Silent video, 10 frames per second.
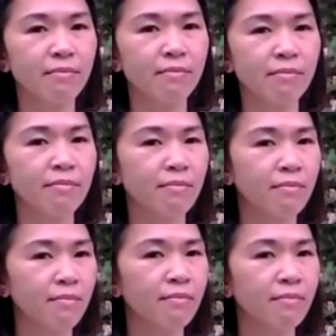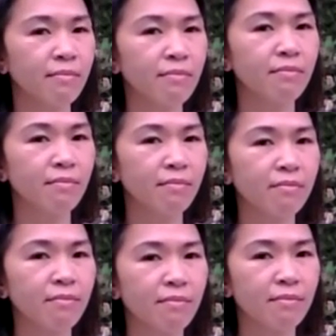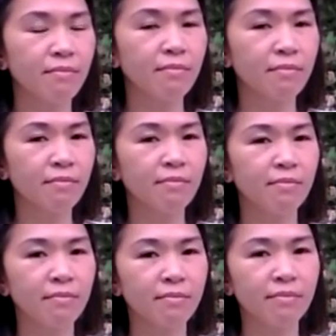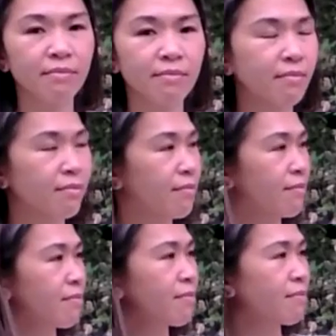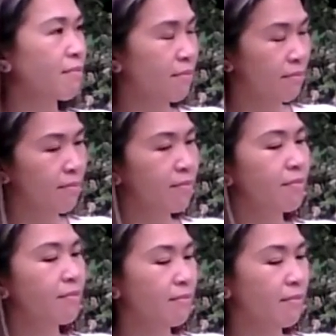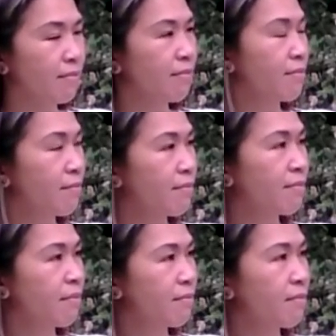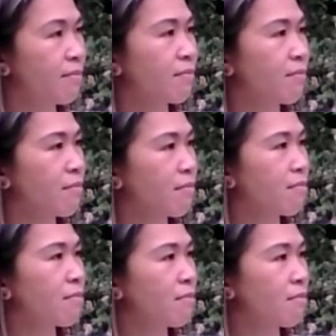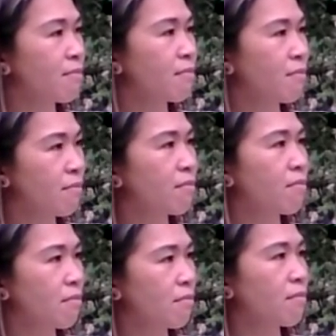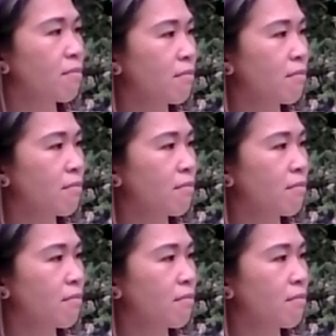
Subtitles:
No words are spoken by the person on screen.